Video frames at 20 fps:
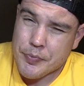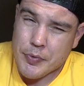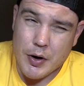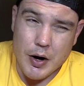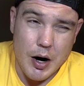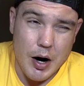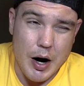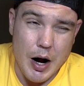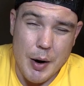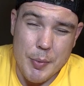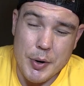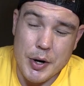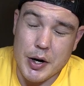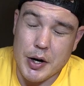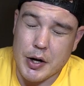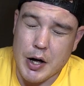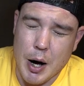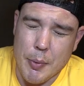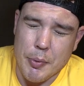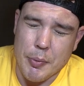All right, I'm eating
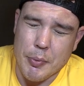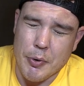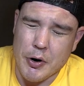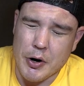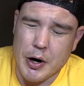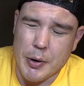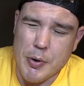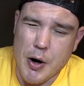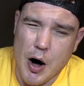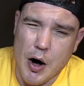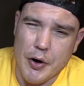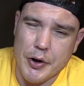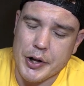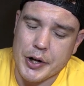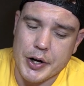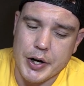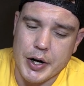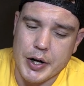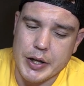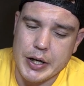a couple more. I'll call it good.